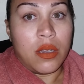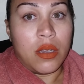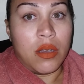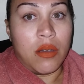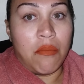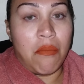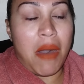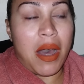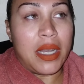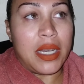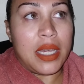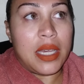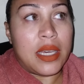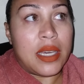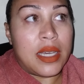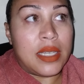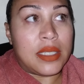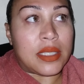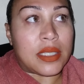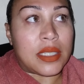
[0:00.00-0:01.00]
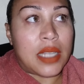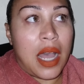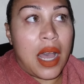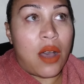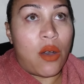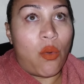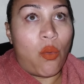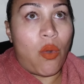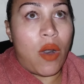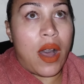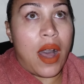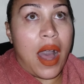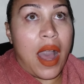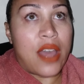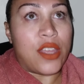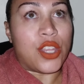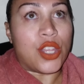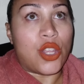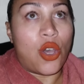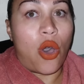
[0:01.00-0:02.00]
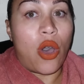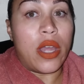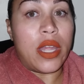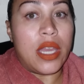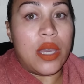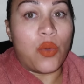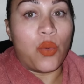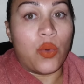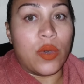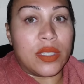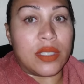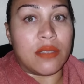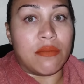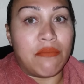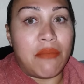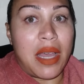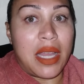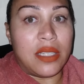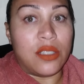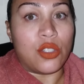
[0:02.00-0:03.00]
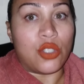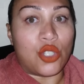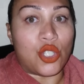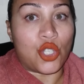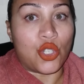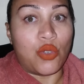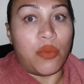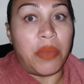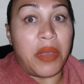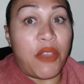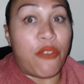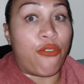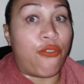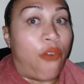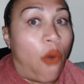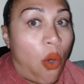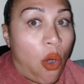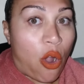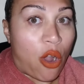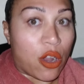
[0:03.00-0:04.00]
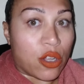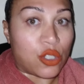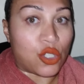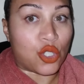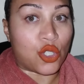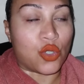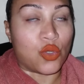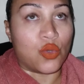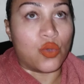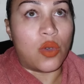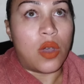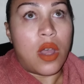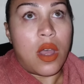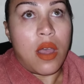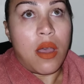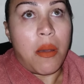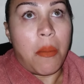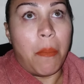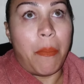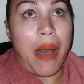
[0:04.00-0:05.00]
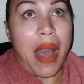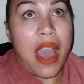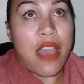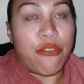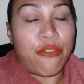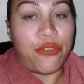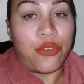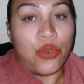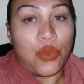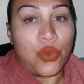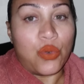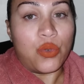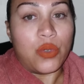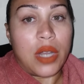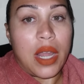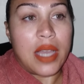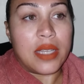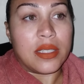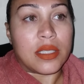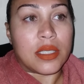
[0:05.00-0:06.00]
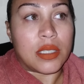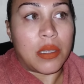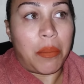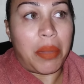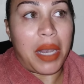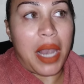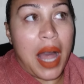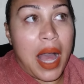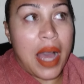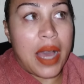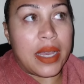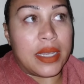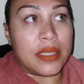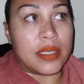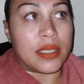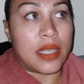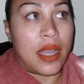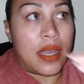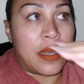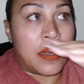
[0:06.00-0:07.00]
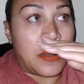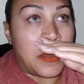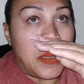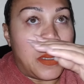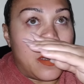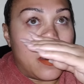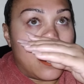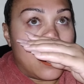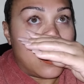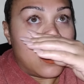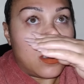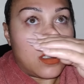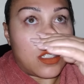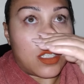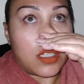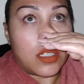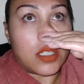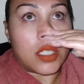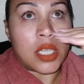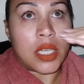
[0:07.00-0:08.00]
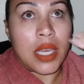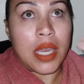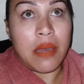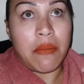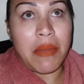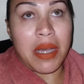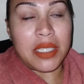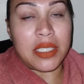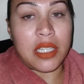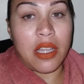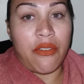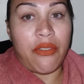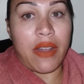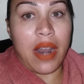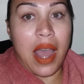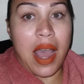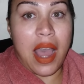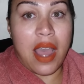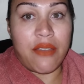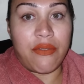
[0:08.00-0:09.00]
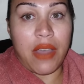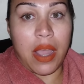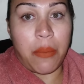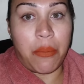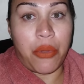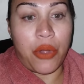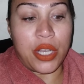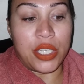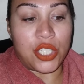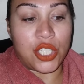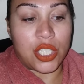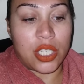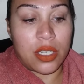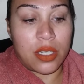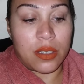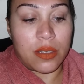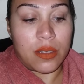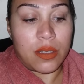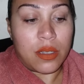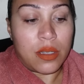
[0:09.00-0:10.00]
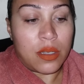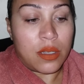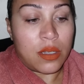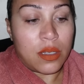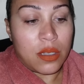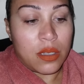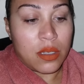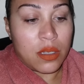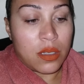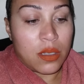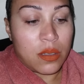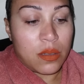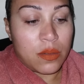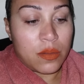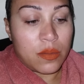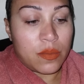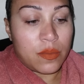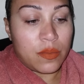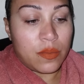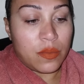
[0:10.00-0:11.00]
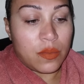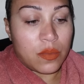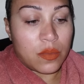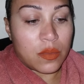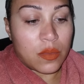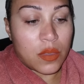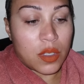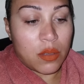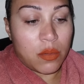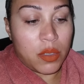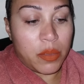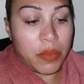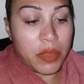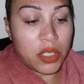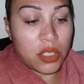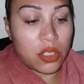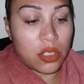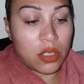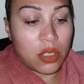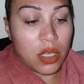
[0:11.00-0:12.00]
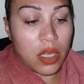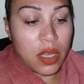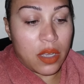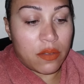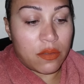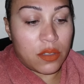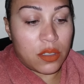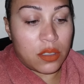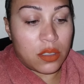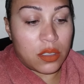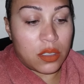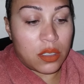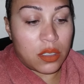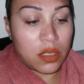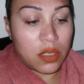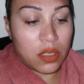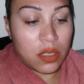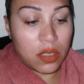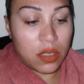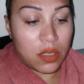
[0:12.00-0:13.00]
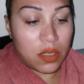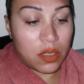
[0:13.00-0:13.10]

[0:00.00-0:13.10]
Money is not what I thought it was meant to be for, to buy food and supplies and to keep myself at a high vibration. Let me make sure I have this here.